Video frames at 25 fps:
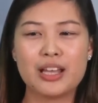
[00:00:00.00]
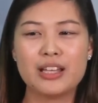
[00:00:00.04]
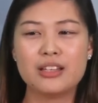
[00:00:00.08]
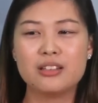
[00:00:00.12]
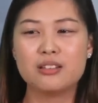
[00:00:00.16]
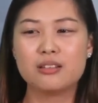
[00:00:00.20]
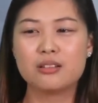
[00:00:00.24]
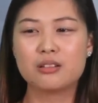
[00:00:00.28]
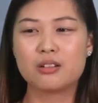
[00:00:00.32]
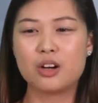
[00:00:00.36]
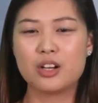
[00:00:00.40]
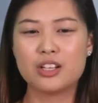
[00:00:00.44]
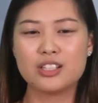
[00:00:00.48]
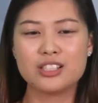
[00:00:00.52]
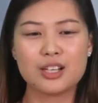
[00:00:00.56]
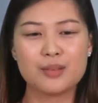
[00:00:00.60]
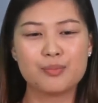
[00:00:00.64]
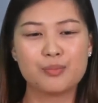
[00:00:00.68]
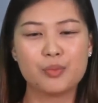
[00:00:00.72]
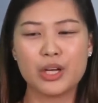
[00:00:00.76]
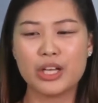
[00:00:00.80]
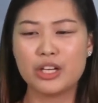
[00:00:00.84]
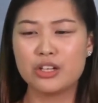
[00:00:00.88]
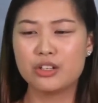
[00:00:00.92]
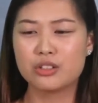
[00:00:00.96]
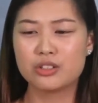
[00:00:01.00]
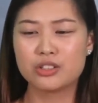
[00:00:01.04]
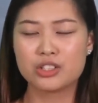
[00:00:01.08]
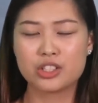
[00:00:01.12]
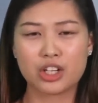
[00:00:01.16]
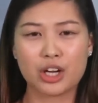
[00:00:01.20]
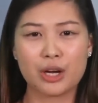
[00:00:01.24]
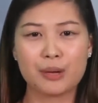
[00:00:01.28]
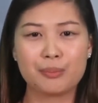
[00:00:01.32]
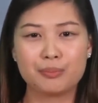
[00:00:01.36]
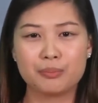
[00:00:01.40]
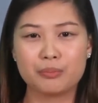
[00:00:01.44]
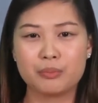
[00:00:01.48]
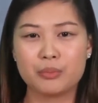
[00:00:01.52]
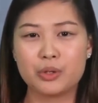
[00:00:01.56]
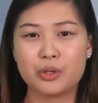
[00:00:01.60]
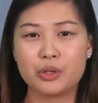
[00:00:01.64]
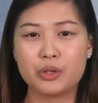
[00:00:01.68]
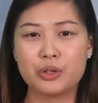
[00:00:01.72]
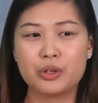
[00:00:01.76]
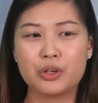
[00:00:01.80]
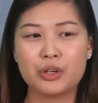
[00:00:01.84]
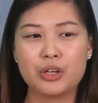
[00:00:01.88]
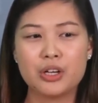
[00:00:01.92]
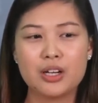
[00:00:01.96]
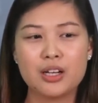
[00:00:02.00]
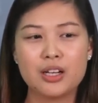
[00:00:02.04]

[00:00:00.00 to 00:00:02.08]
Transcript: and yung concept mo and yung script mo